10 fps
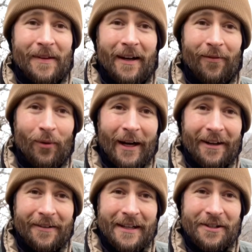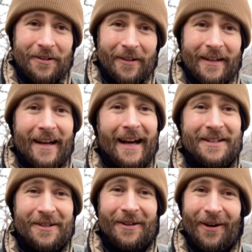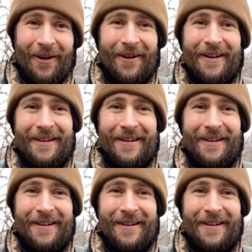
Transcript: of wild nature as there are